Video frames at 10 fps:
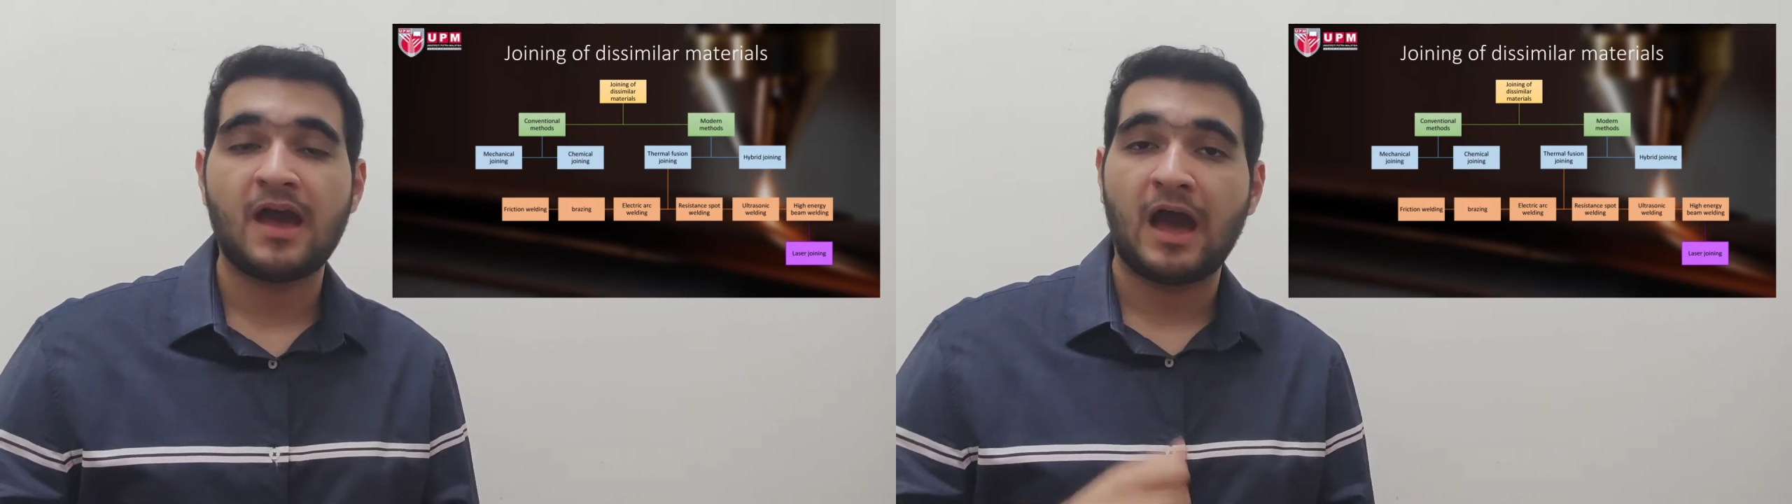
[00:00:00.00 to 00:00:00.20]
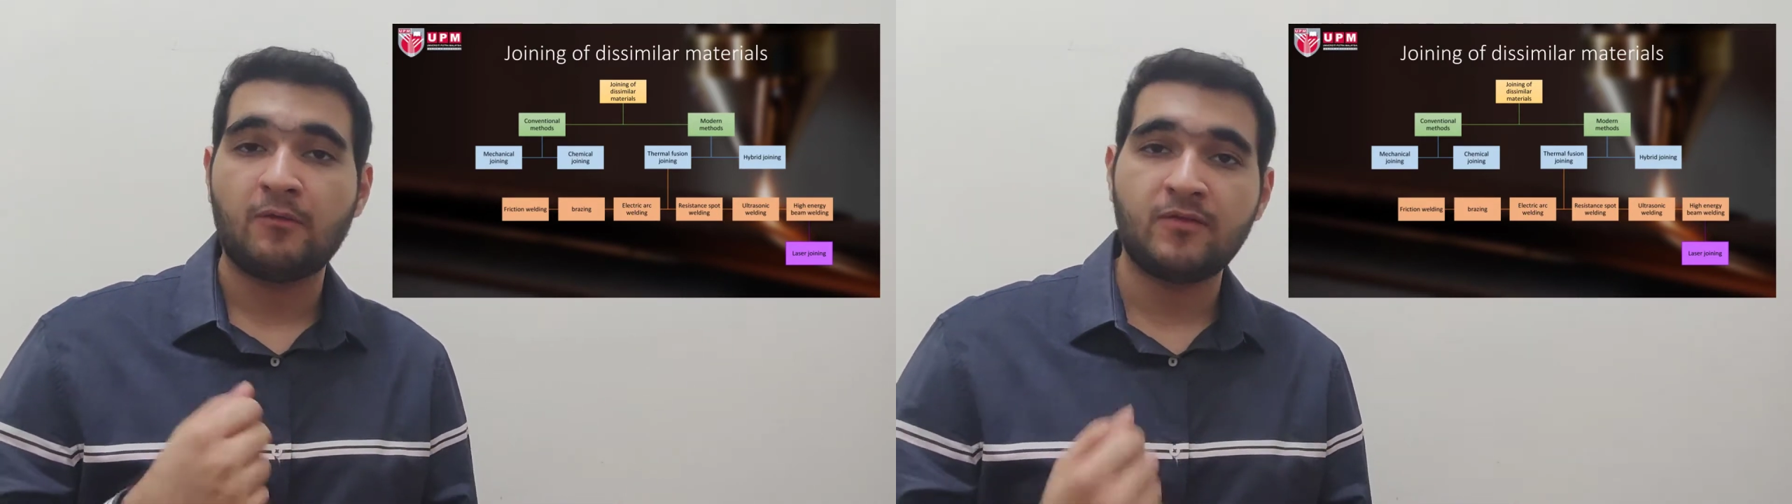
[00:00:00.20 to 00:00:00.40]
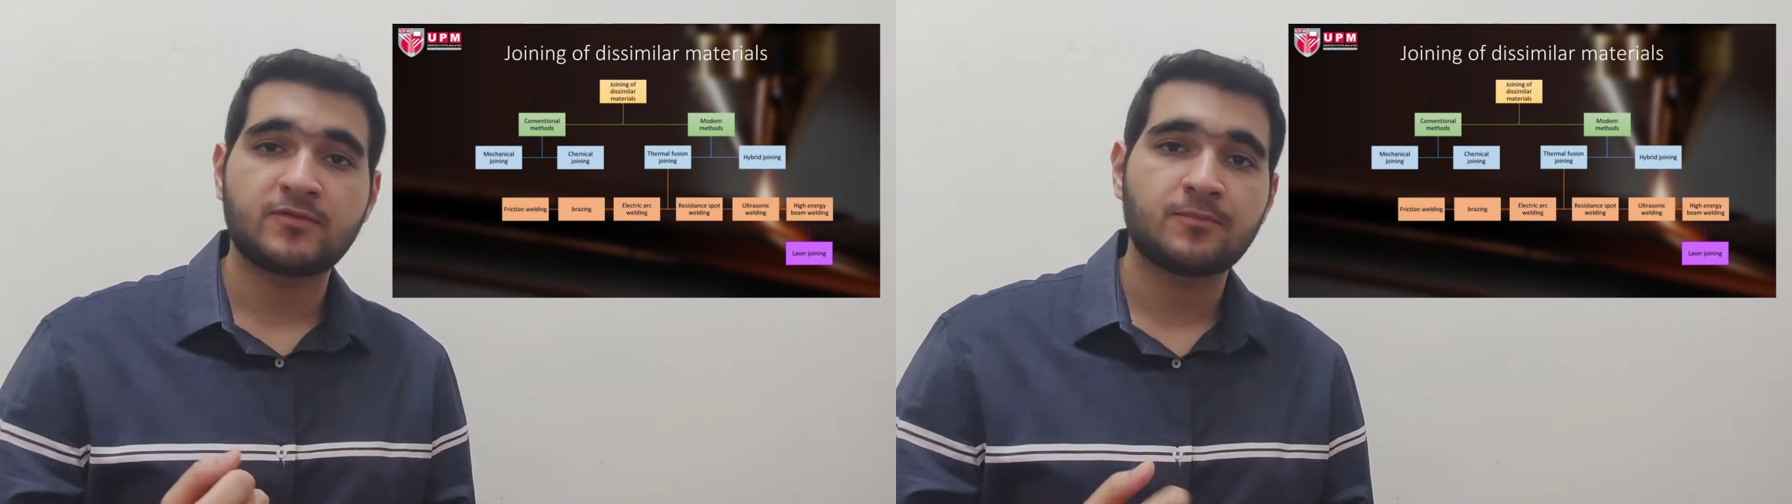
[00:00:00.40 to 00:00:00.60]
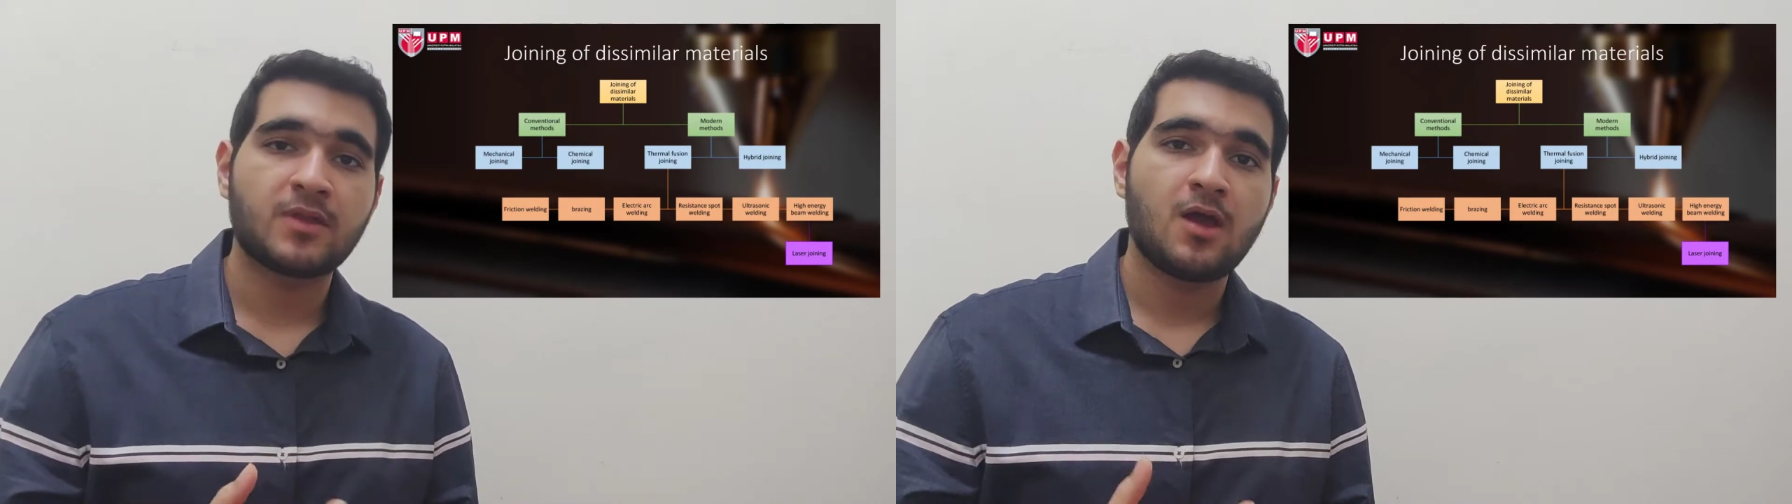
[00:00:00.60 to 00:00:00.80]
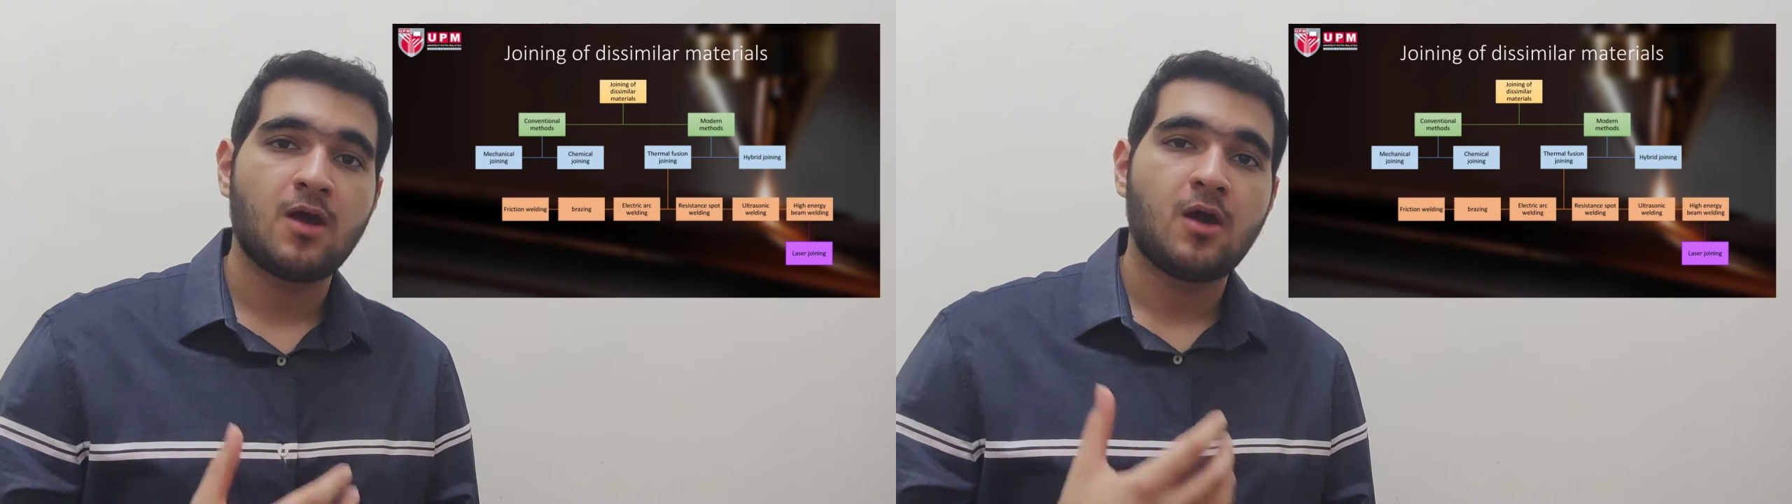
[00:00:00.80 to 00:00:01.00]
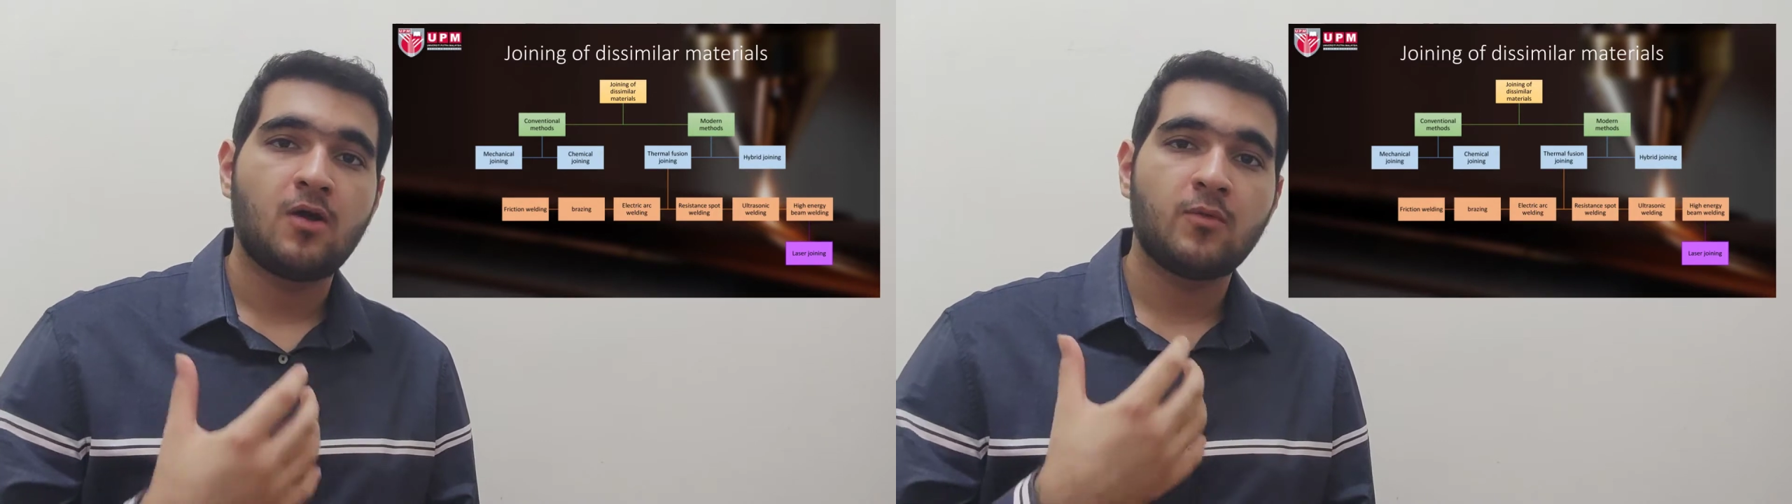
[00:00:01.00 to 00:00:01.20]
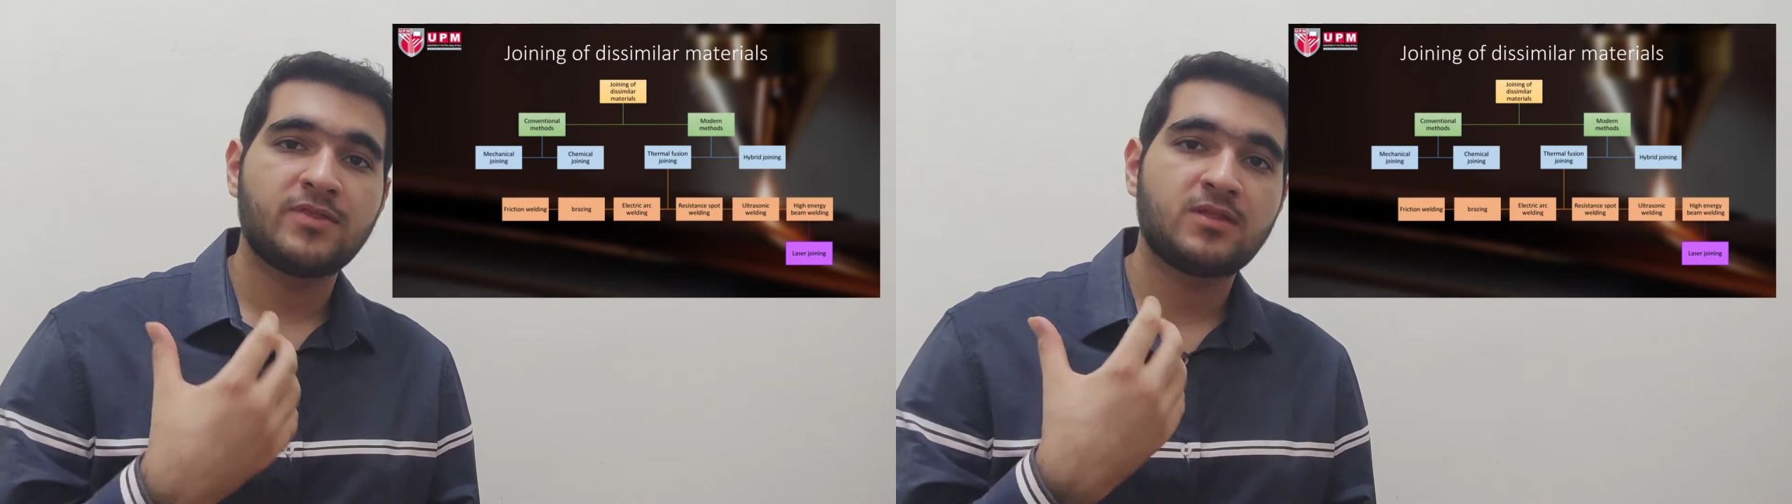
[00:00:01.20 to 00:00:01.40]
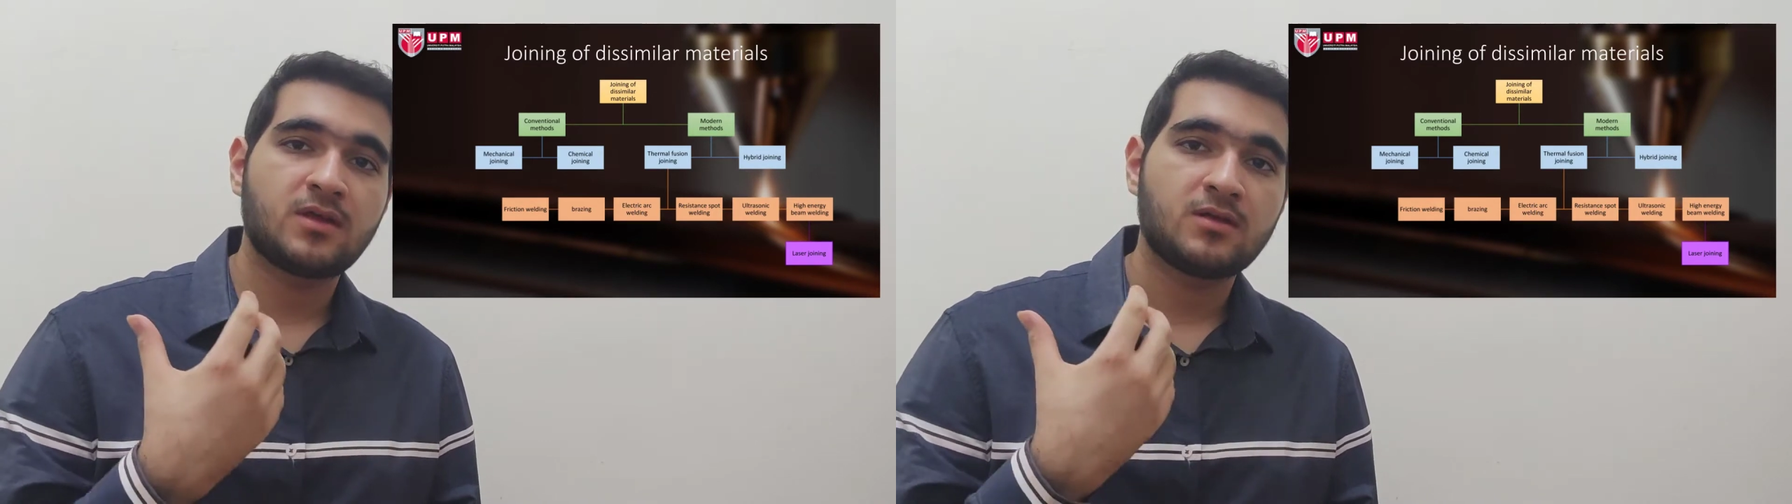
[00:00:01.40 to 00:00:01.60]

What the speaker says: However, with